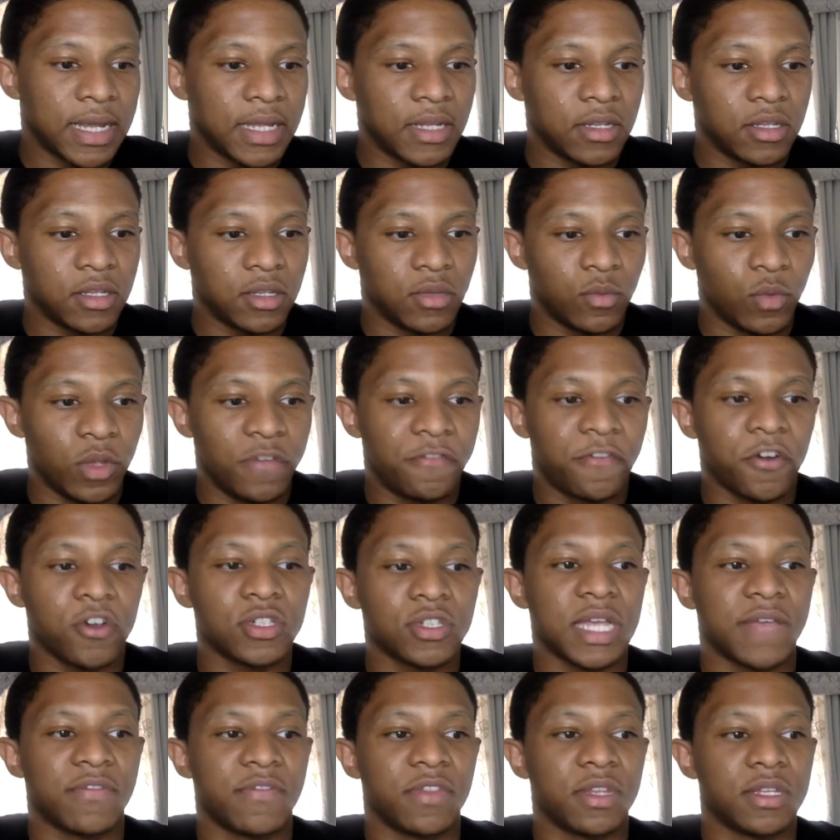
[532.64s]
that we
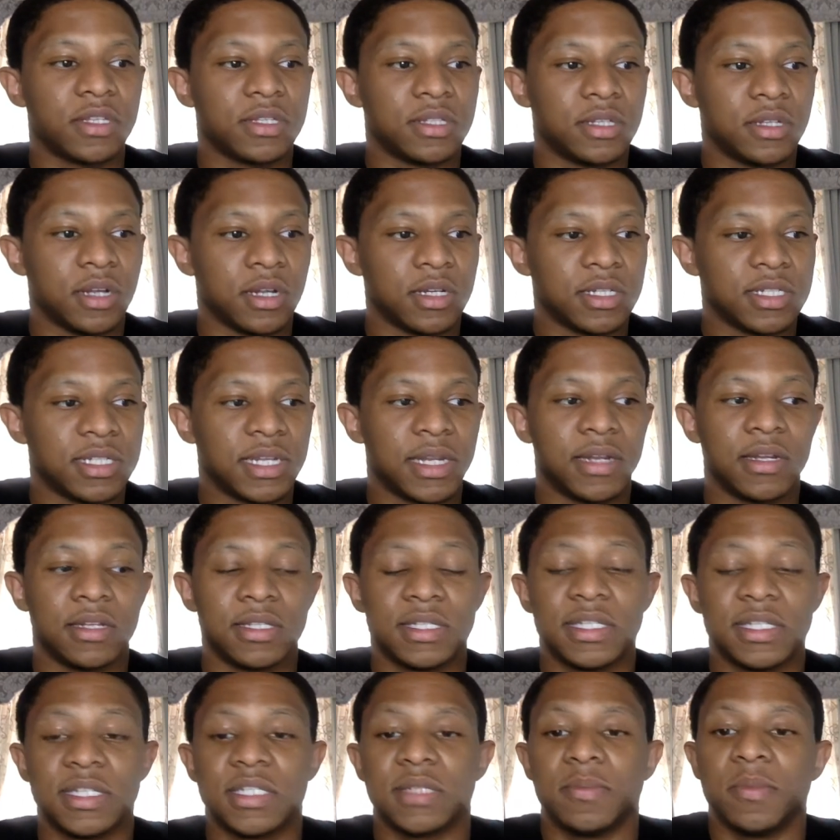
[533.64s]
first have to understand the
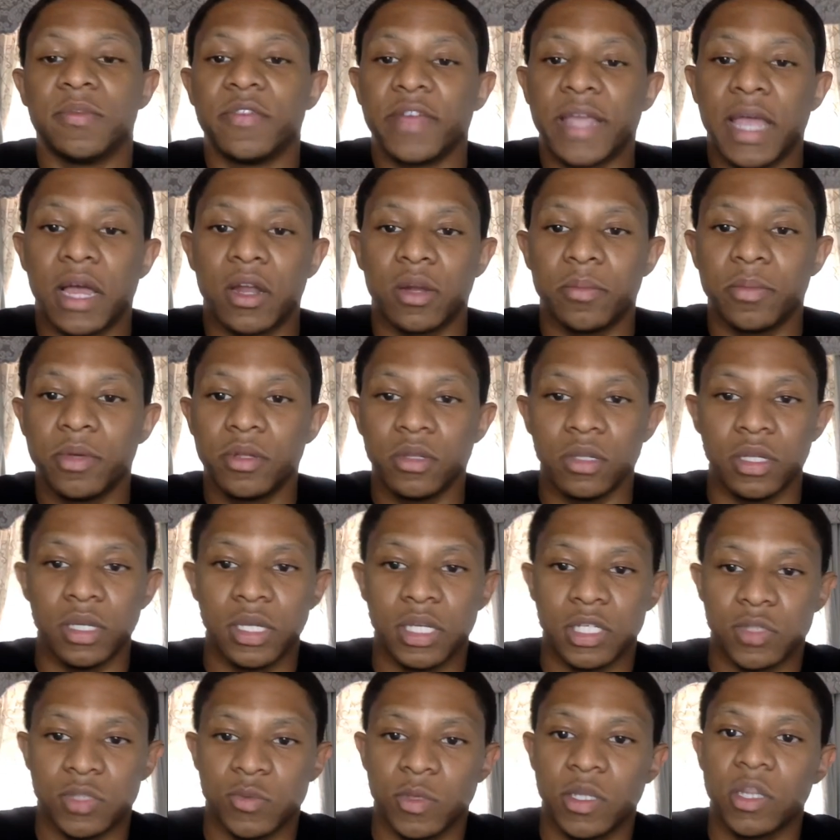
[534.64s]
system of accountability
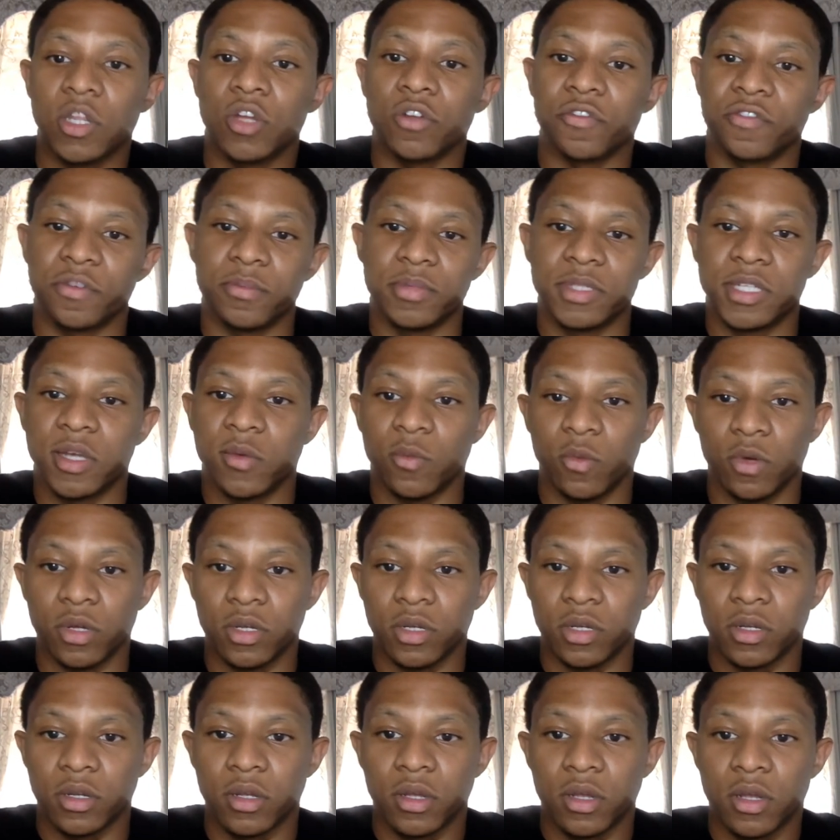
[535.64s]
because we learn from someone,
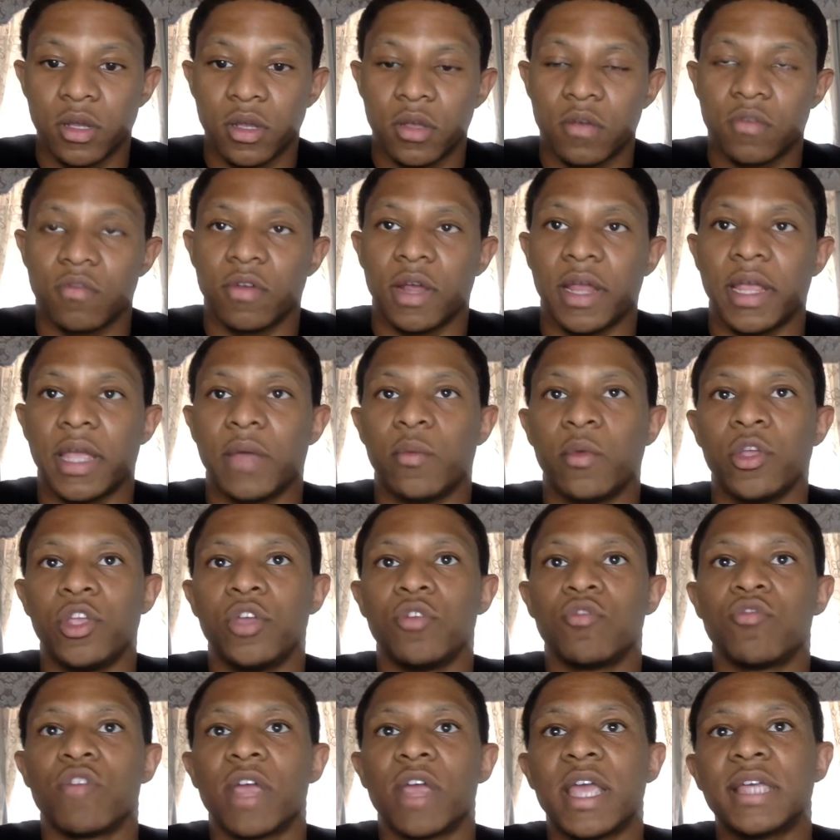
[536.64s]
right? And when
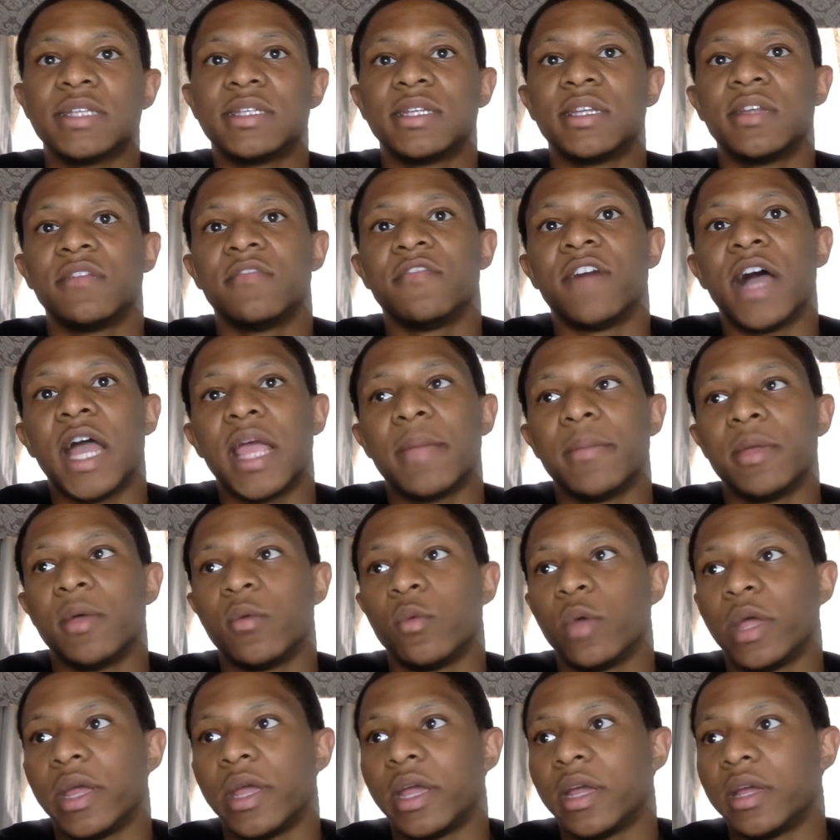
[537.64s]
you raise an
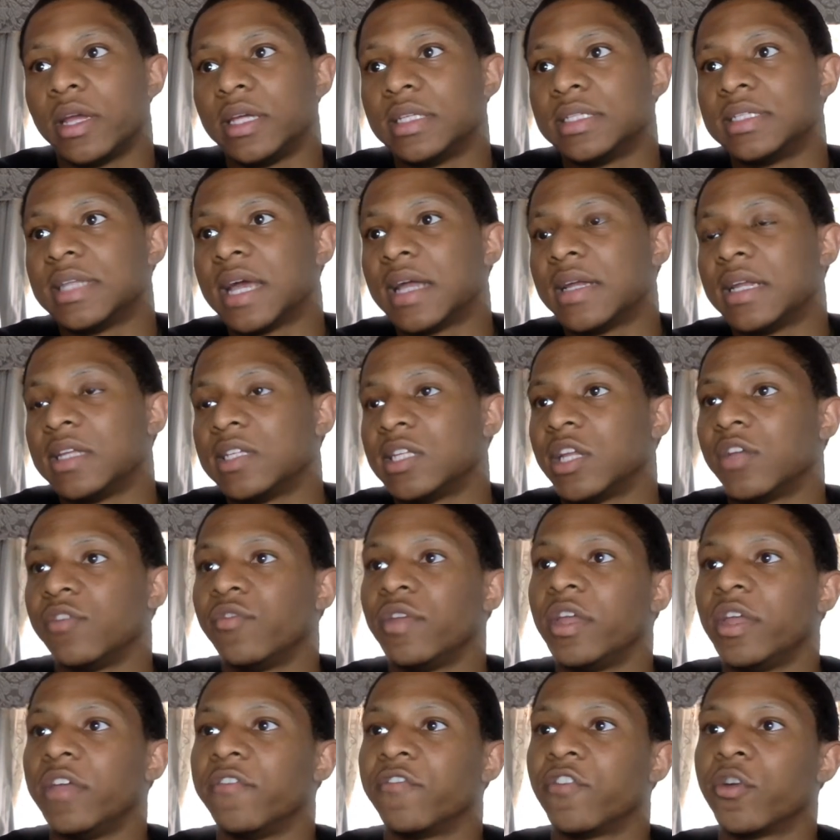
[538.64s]
environment where it's not
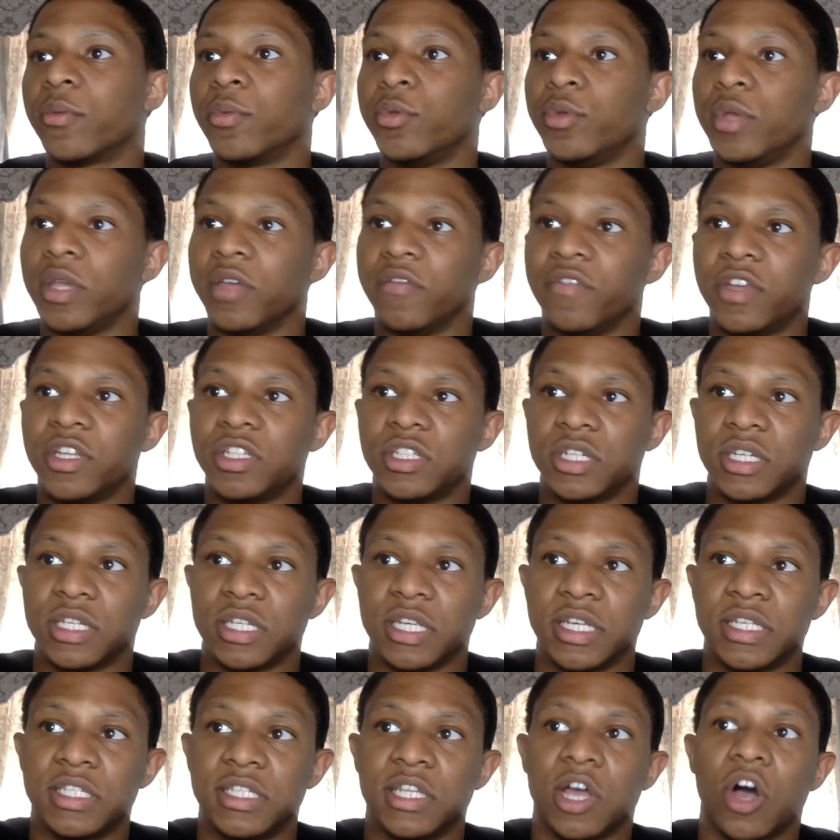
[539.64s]
necessarily reaffirming your vision,
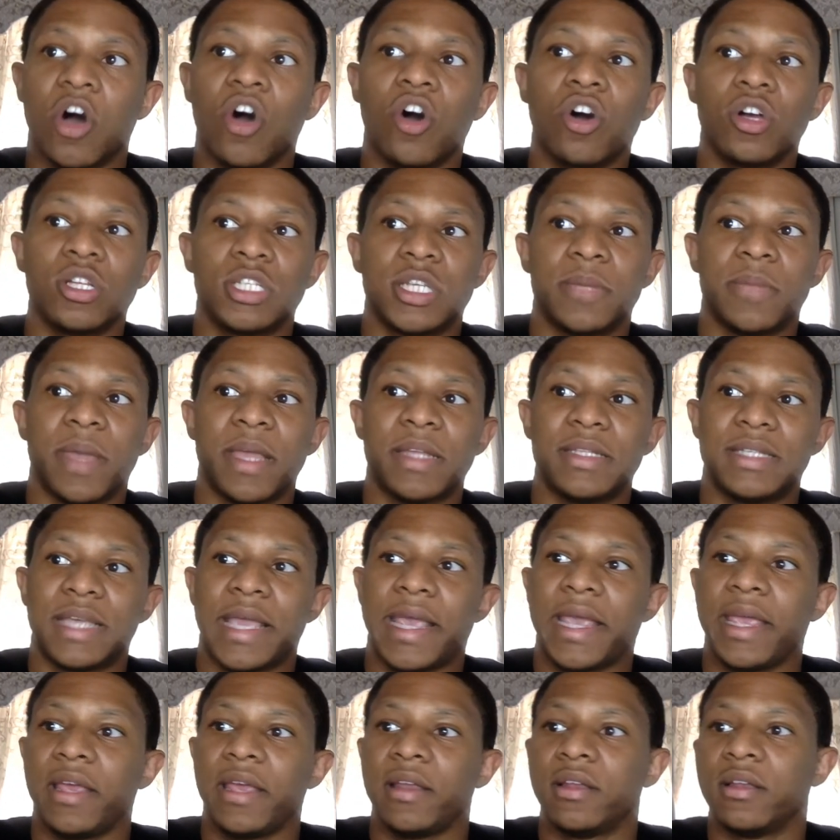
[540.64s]
it's hard to
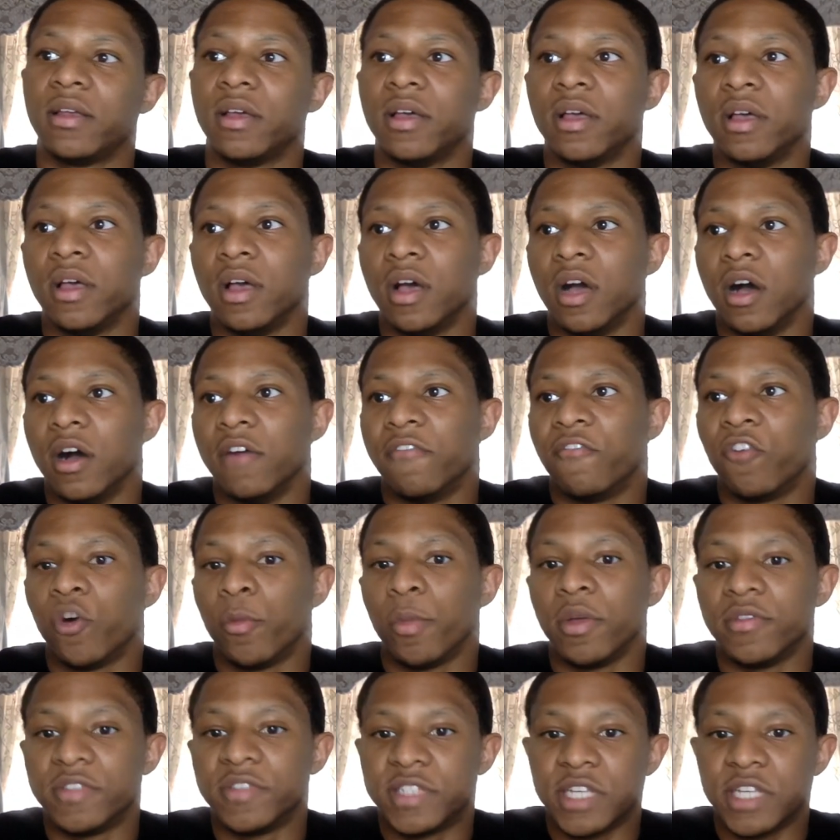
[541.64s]
maintain a form of